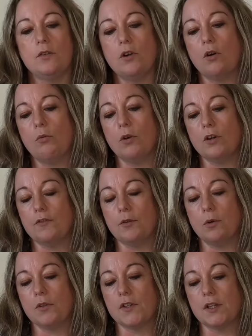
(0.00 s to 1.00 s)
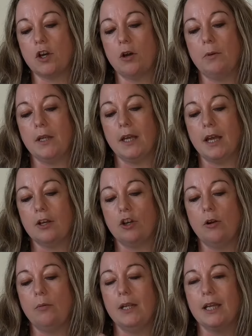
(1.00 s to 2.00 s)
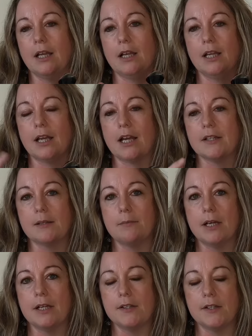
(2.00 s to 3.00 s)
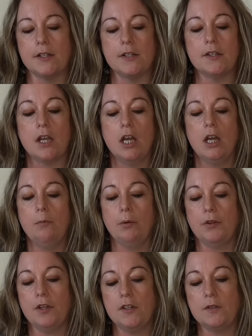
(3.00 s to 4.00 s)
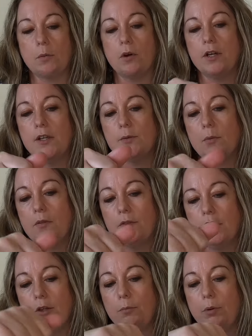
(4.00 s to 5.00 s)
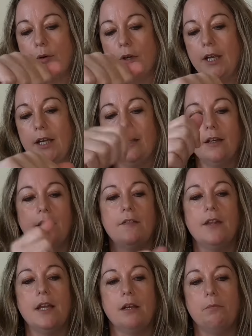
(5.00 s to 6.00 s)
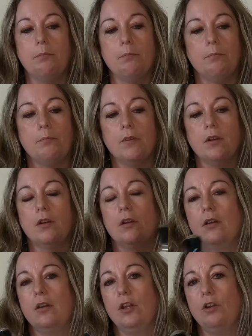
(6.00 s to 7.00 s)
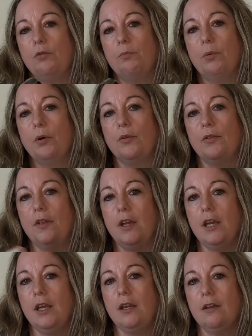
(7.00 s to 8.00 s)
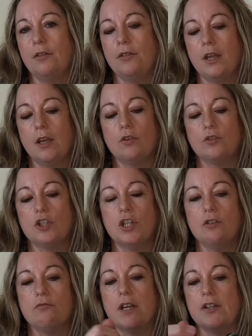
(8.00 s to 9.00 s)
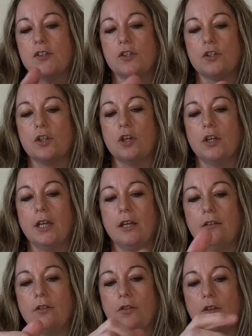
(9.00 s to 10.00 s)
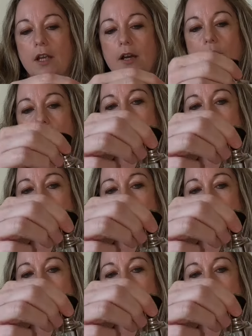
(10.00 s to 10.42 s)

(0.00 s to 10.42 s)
not one of the ones I normally get. I normally get like atomizers, but this one is one that you put in and then you put the thing onto your wrist, don't you? The thing out the